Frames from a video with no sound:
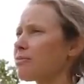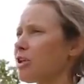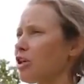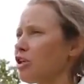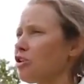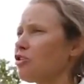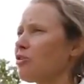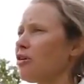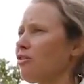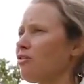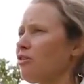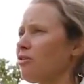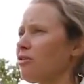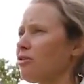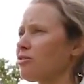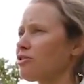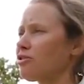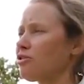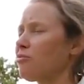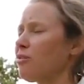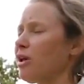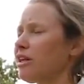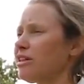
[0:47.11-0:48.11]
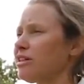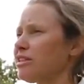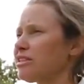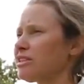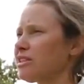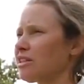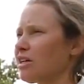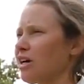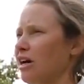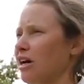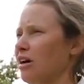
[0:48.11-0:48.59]
part of what led
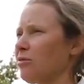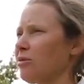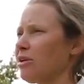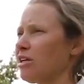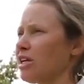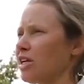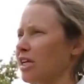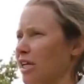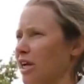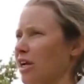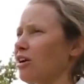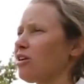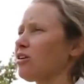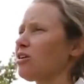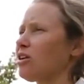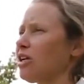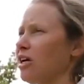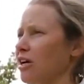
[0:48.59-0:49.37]
me there in the first